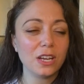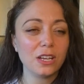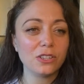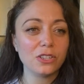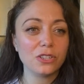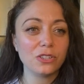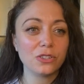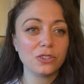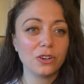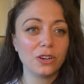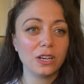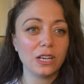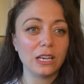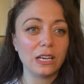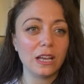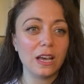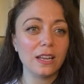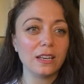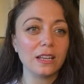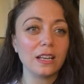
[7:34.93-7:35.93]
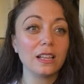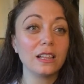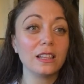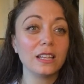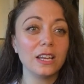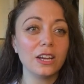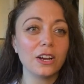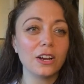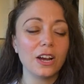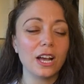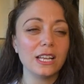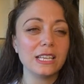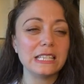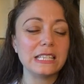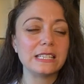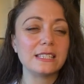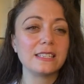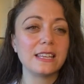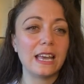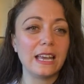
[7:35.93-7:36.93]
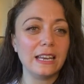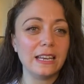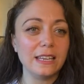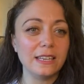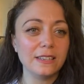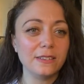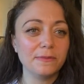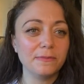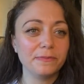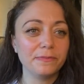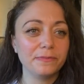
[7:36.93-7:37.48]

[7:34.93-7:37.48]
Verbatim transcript: uncertain, unclear, undecided.